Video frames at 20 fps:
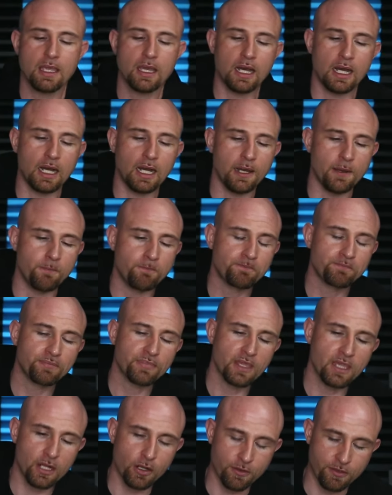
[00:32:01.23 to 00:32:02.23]

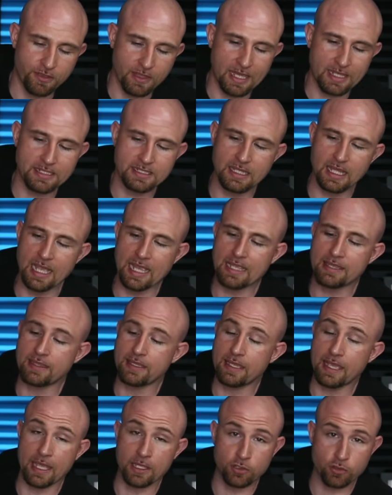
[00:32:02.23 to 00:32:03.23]
You know, things like
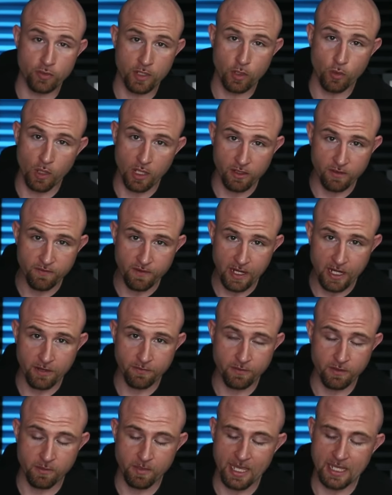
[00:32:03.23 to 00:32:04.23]
the entry qualifier
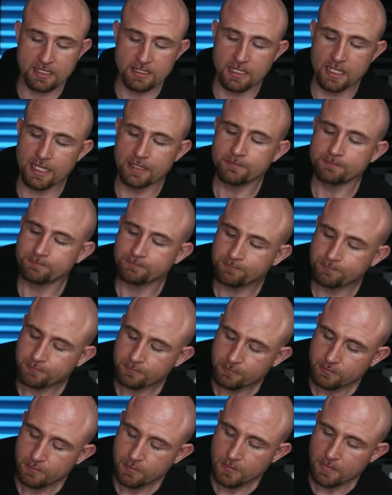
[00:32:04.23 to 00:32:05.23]
for the baseline
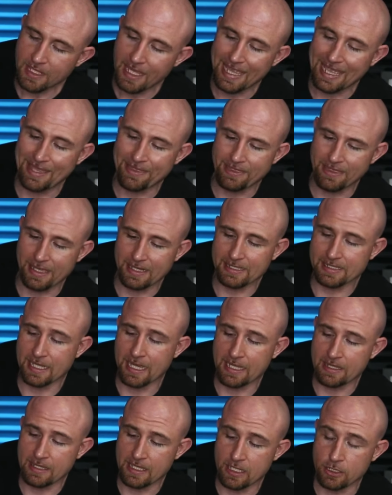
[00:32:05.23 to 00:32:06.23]
and things
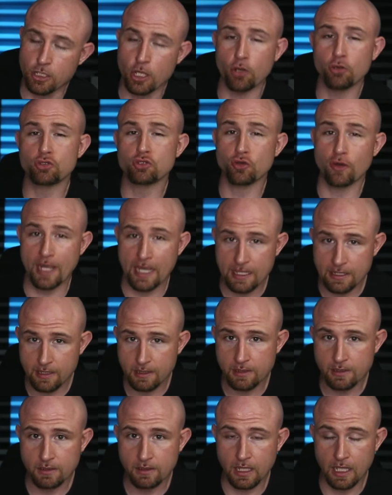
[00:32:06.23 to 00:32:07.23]
like the no trade
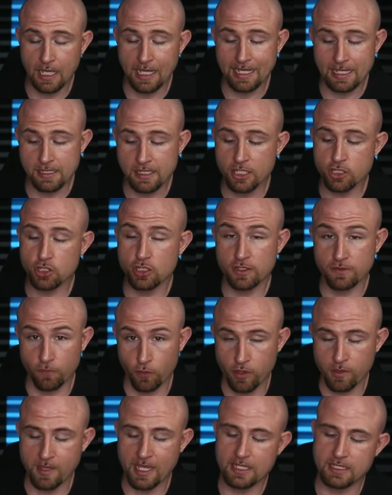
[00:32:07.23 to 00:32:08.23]
conditions
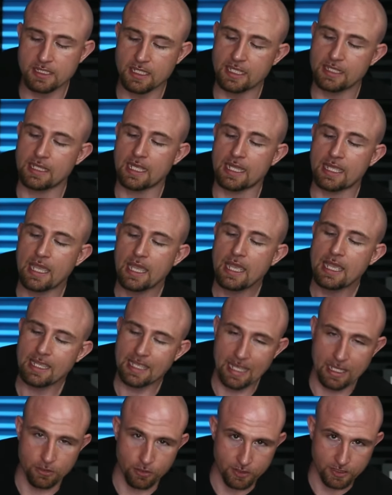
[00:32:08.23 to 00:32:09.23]
for the baseline, like
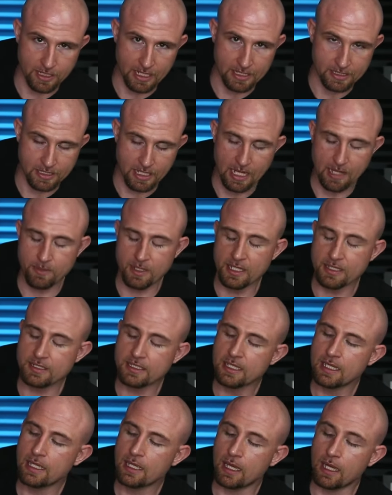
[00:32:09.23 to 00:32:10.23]
candle size
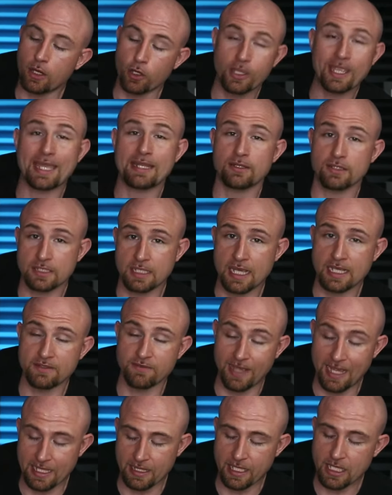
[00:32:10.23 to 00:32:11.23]
dominance or candle size
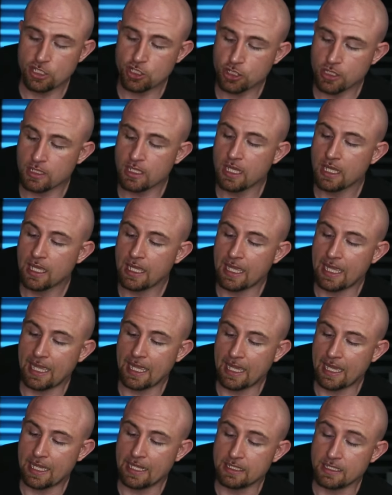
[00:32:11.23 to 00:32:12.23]
violation
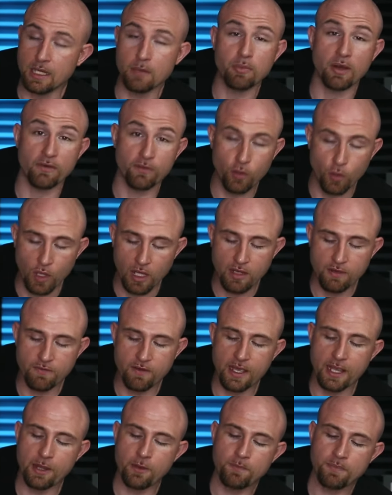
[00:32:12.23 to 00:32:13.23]
and above
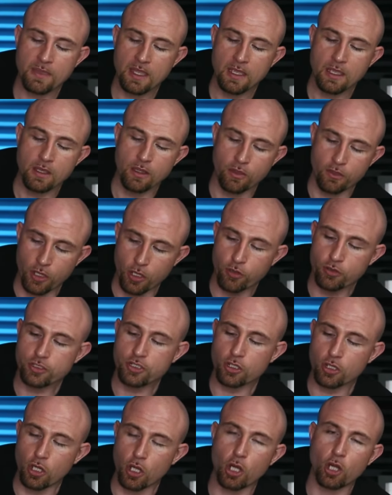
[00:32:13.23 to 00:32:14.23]
qualifier, those
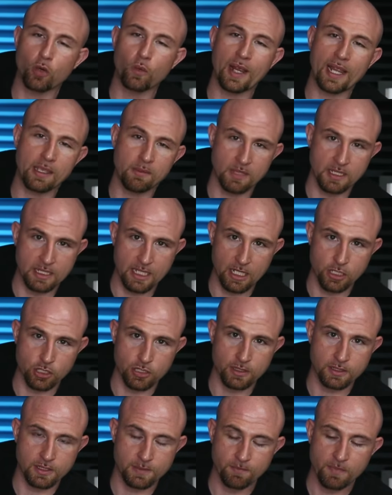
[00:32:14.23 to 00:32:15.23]
are all
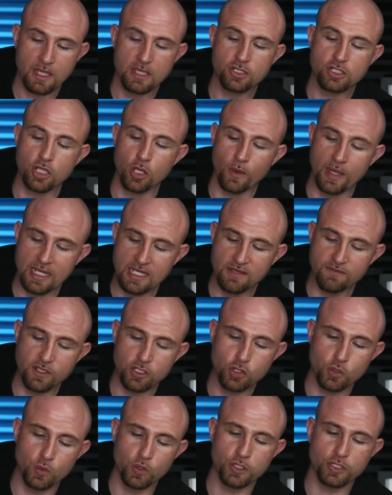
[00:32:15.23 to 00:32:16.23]
recommendations. So
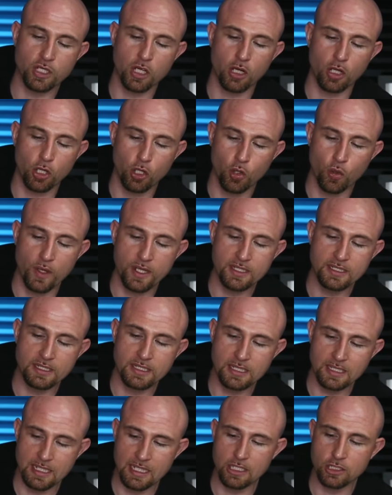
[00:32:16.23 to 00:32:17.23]
individuals are going
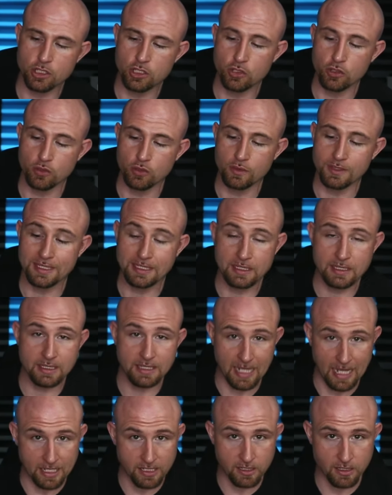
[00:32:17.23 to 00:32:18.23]
to need to
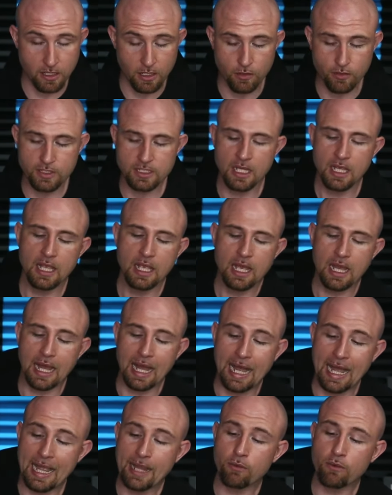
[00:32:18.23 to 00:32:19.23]
test those.
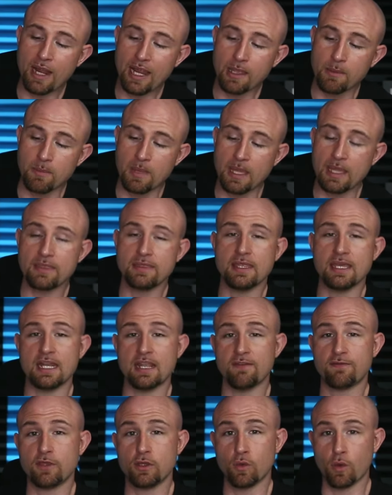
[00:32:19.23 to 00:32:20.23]
I recommend that
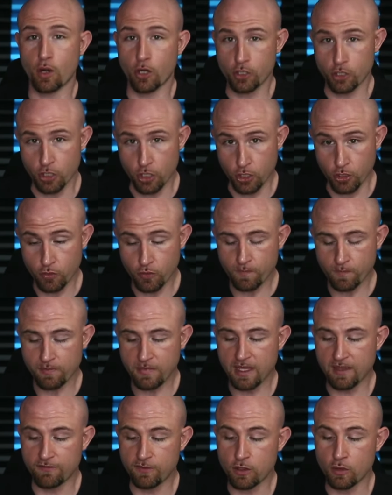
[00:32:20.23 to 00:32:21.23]
if you are new,
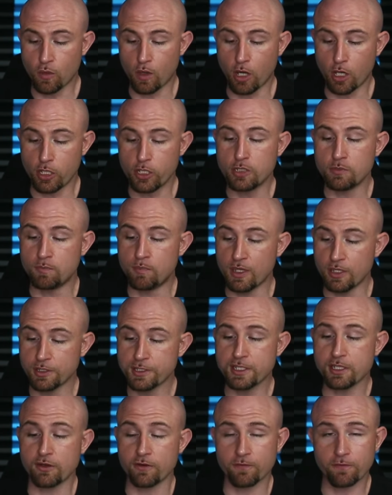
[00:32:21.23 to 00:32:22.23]
if you are
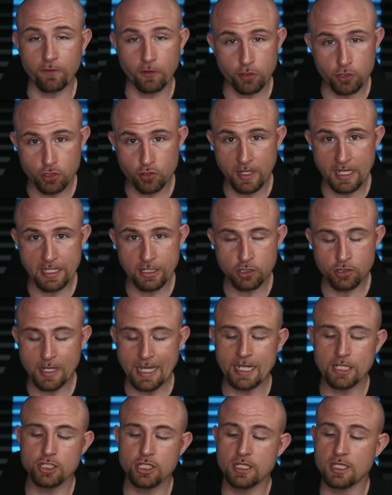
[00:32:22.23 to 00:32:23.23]
building your first trading
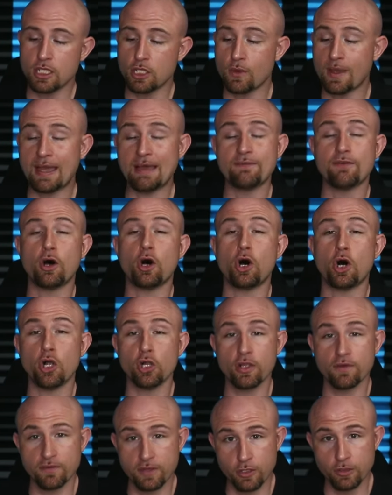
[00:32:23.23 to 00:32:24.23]
strategy, that you have
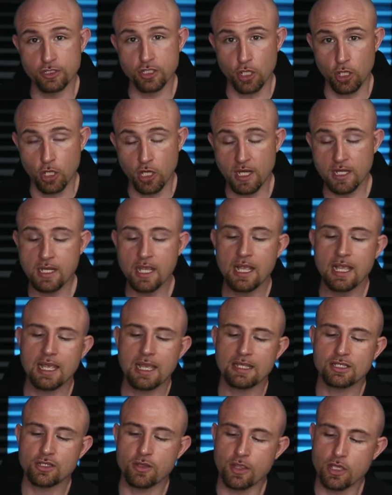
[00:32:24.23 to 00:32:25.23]
all of those on
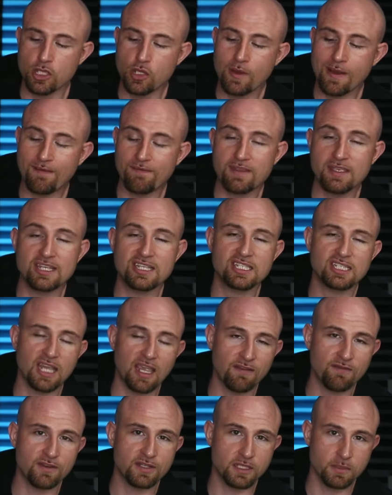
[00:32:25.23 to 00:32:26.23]
so that you have the
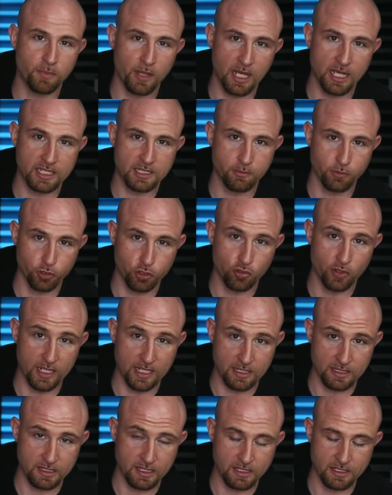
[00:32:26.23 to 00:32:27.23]
safest possible
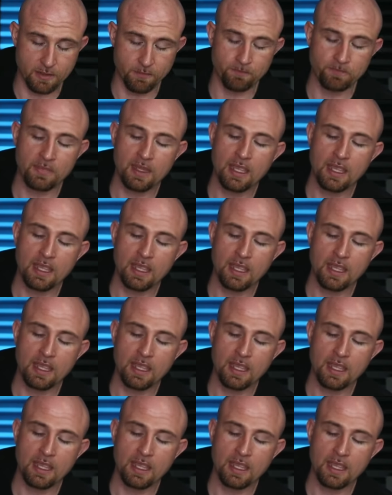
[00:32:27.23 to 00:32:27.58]
trading system.